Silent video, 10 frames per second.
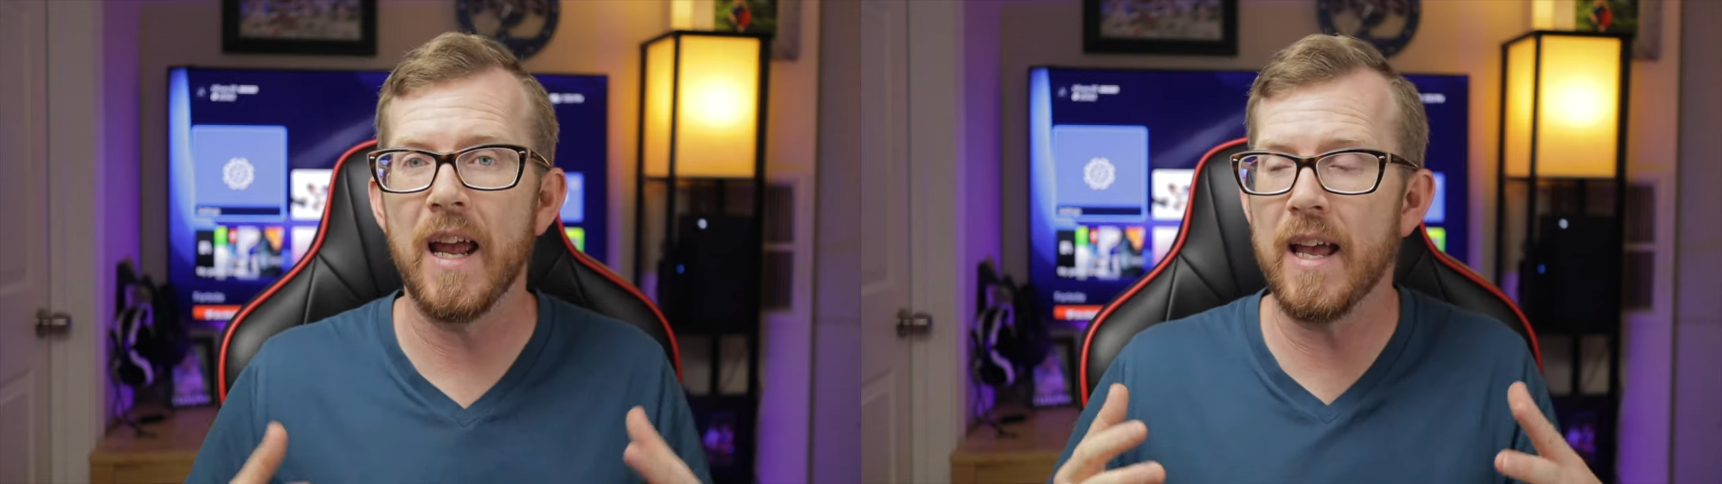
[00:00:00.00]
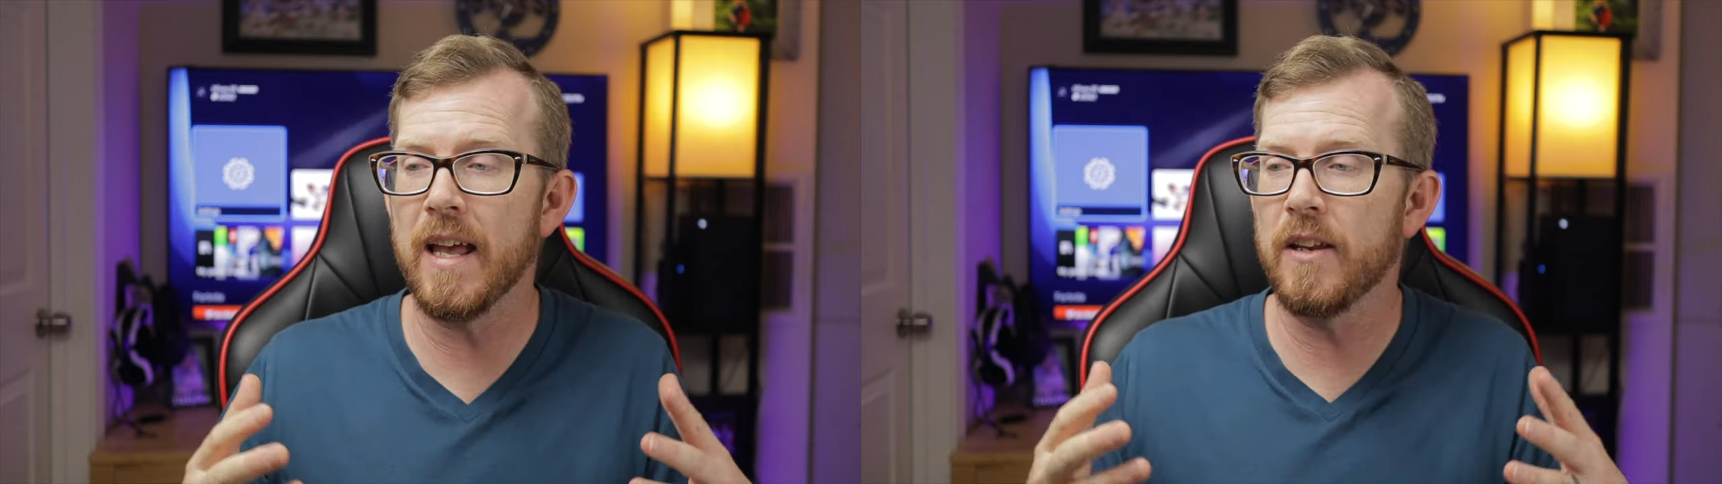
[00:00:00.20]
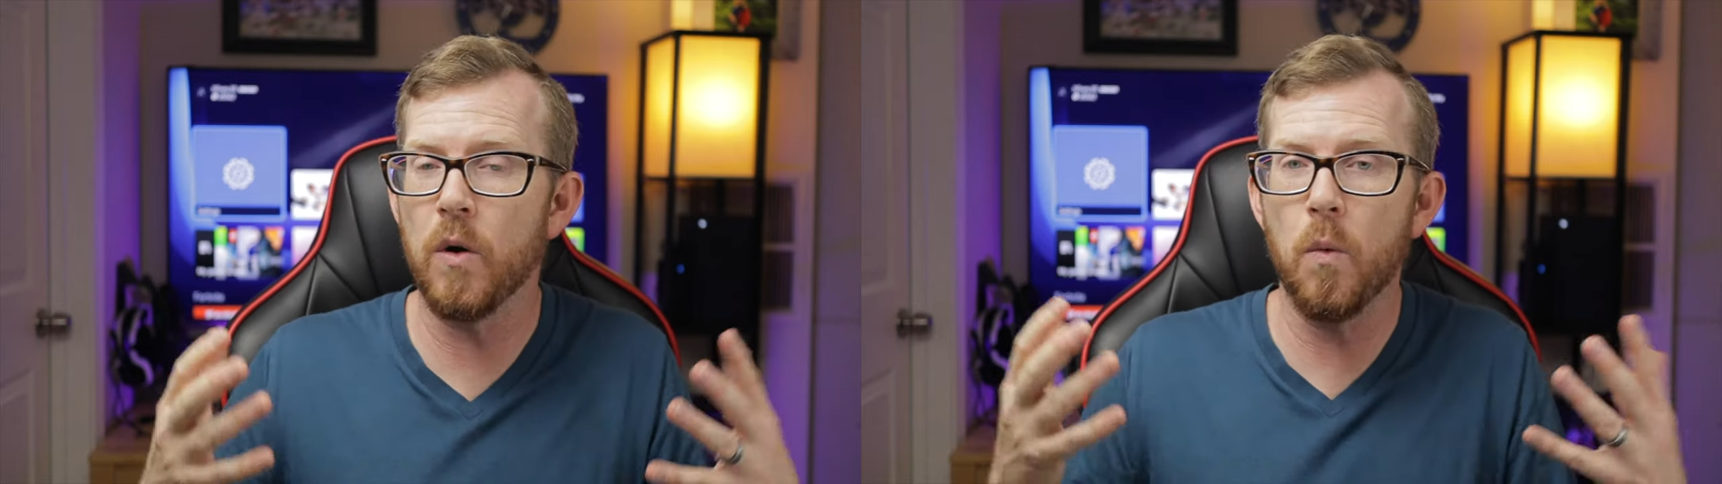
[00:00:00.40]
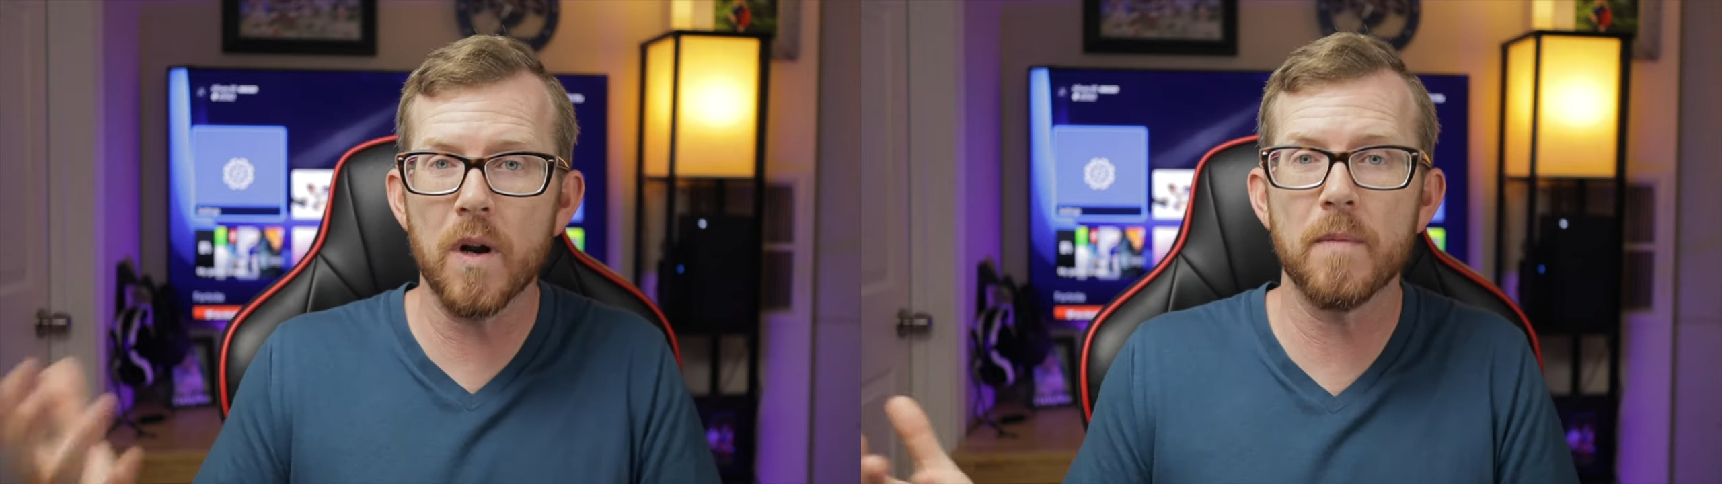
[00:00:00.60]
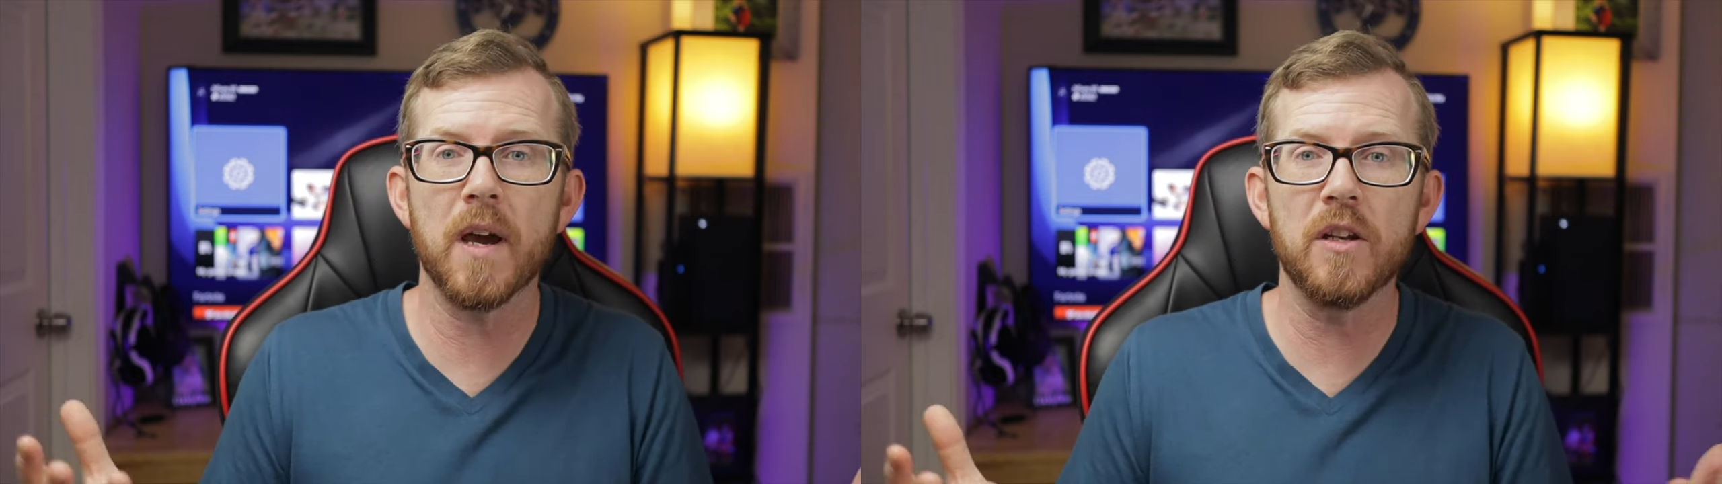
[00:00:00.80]
And you know,
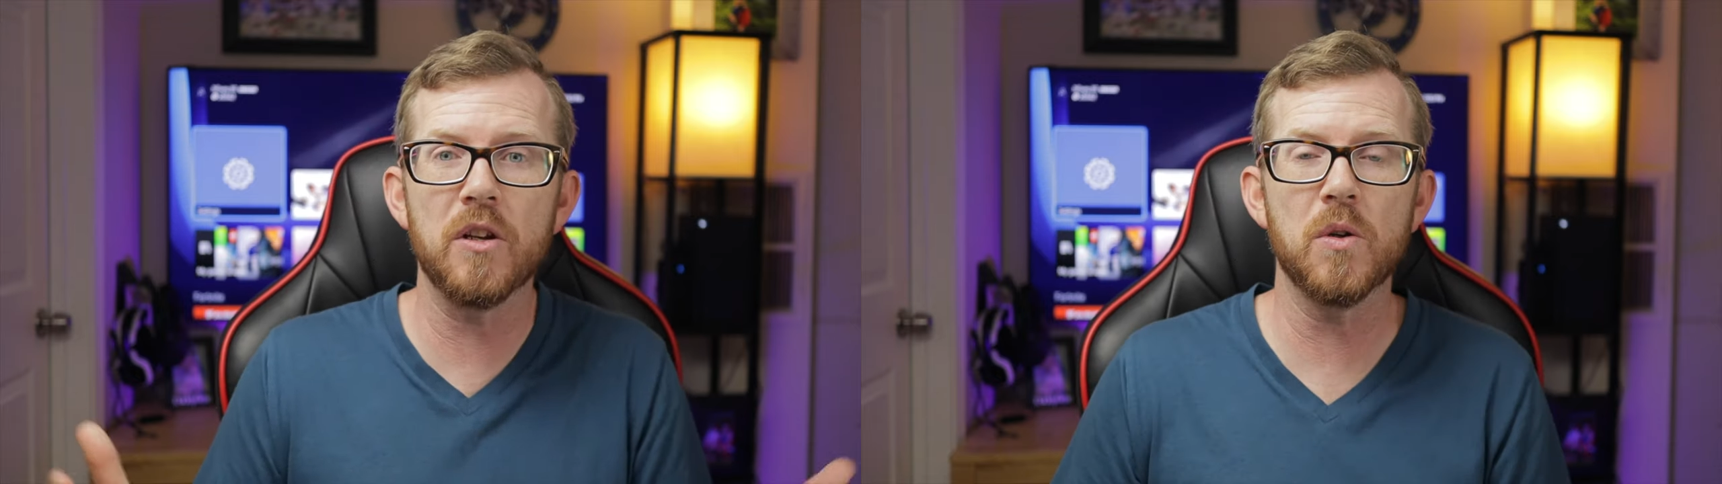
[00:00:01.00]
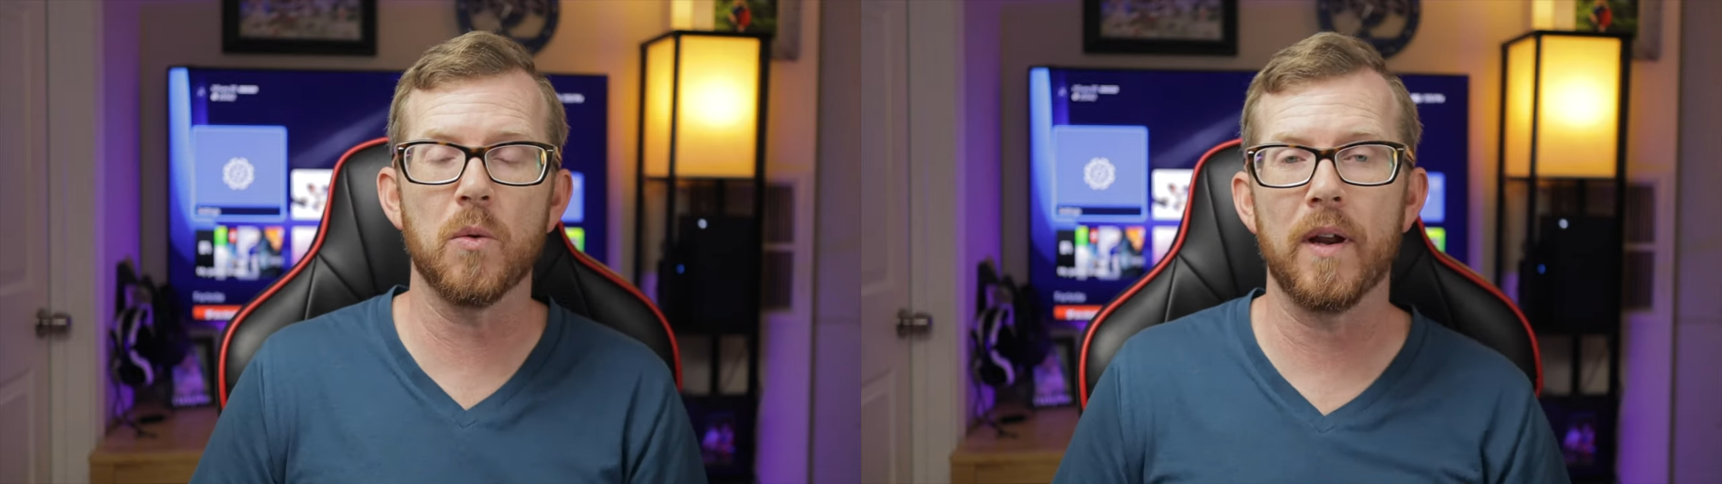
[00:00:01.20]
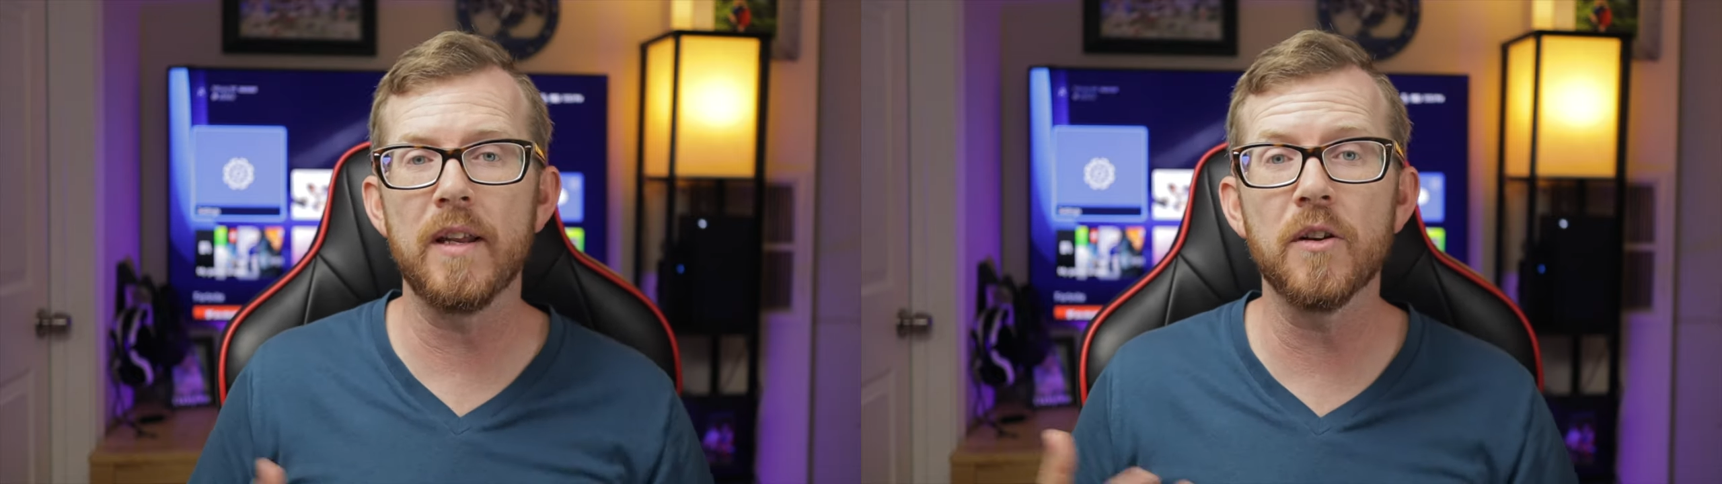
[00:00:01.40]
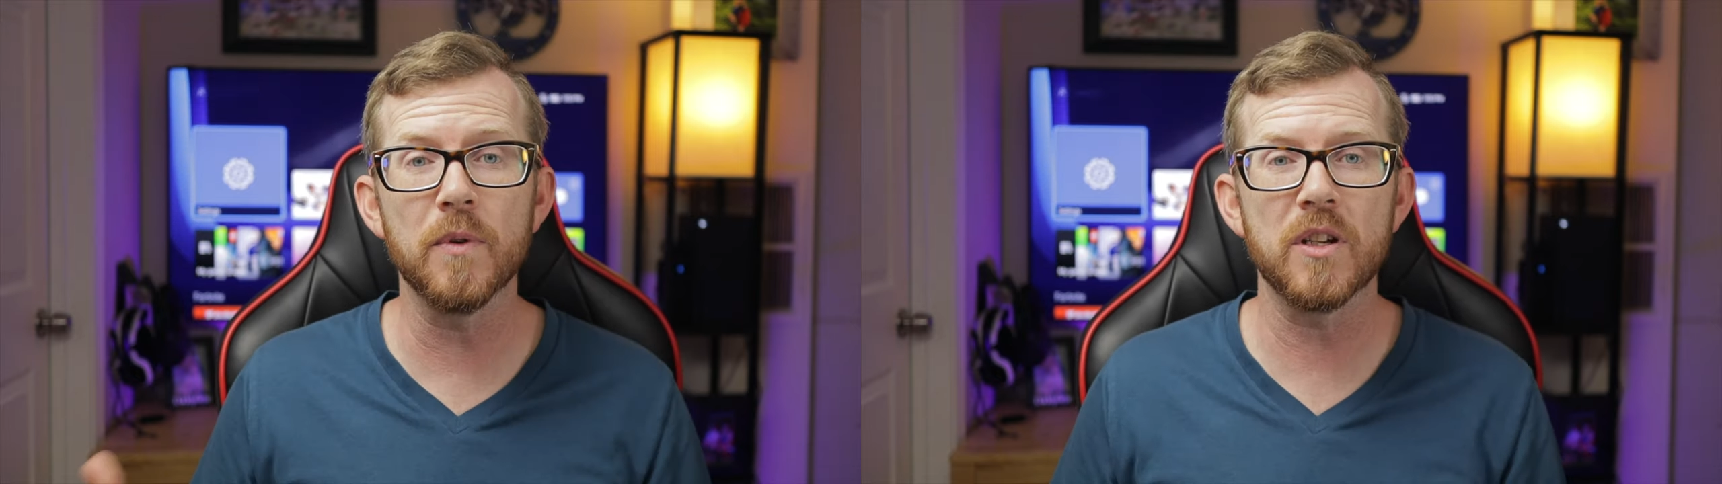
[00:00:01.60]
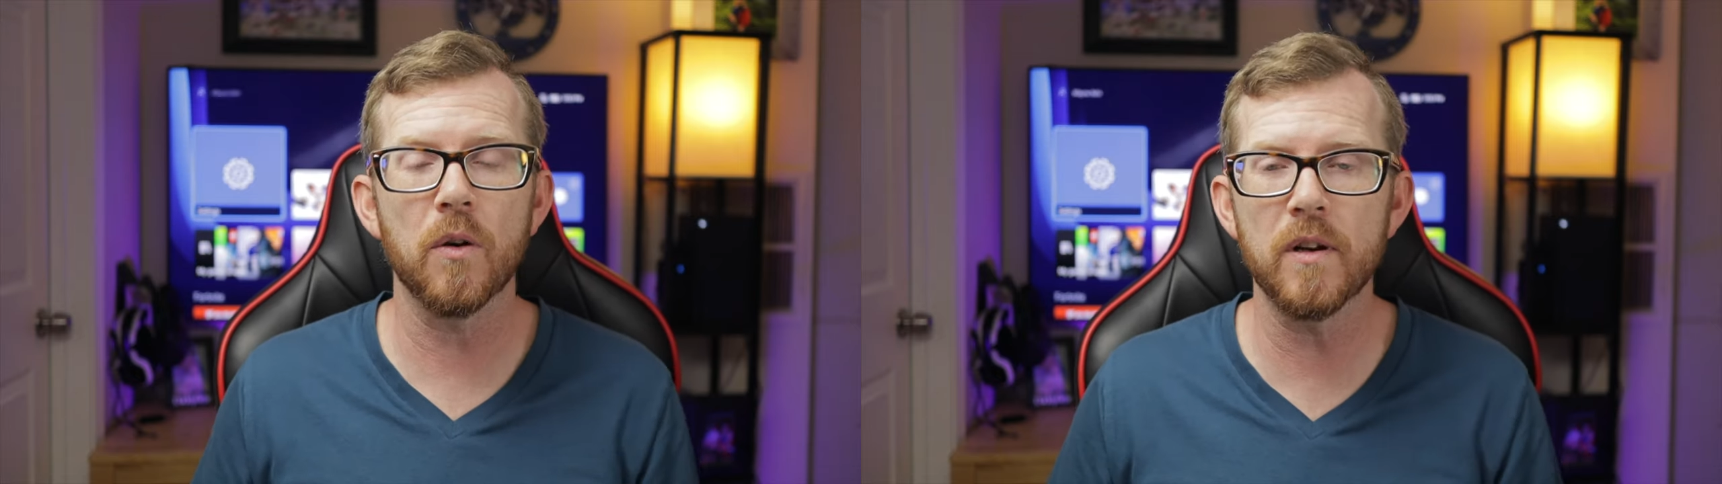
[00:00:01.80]
what am I gonna do? Do I need to
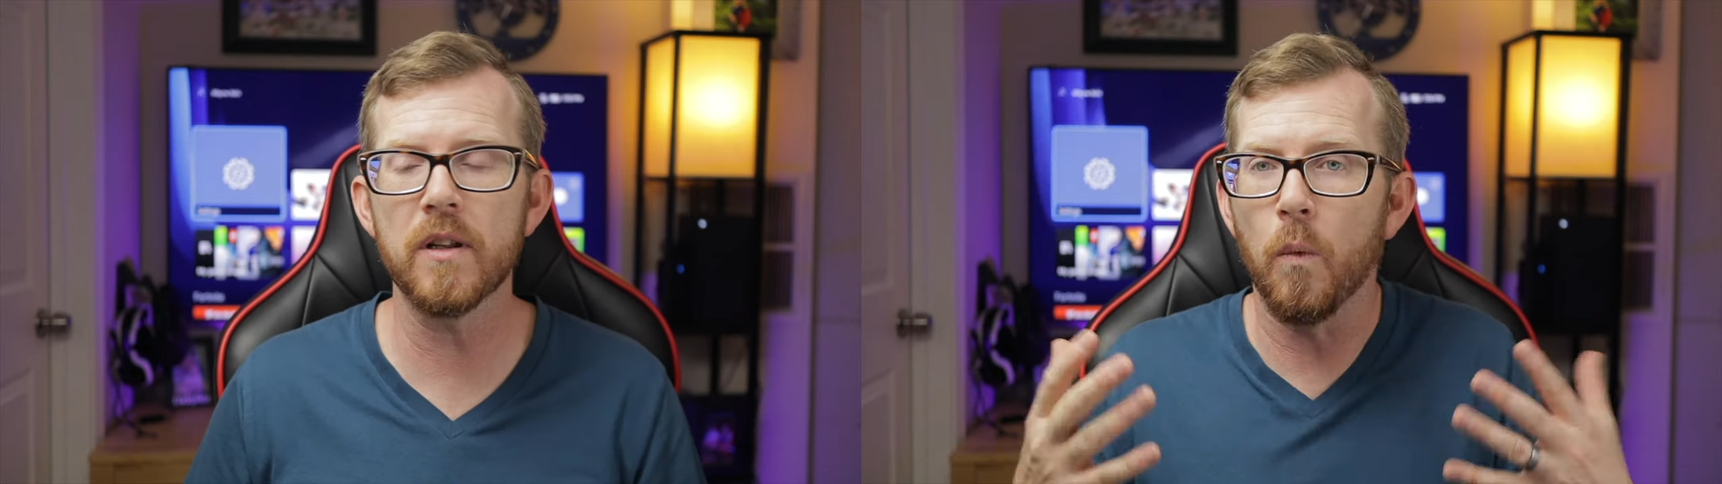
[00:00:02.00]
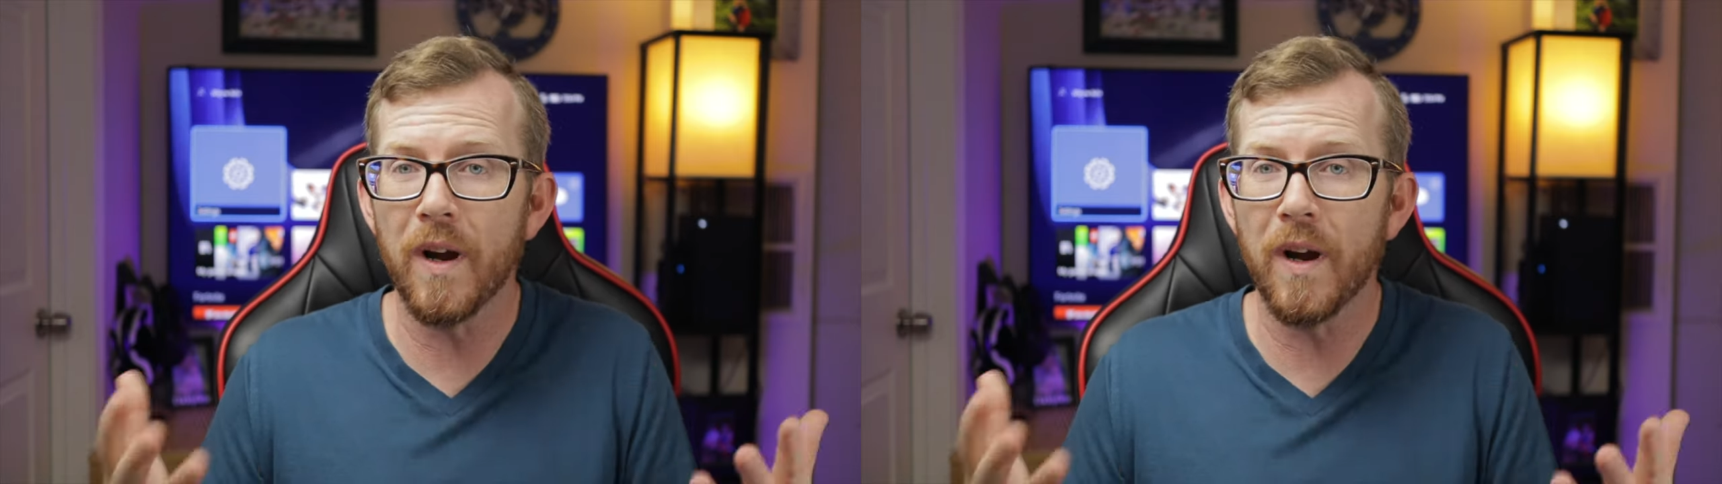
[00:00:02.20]
return it?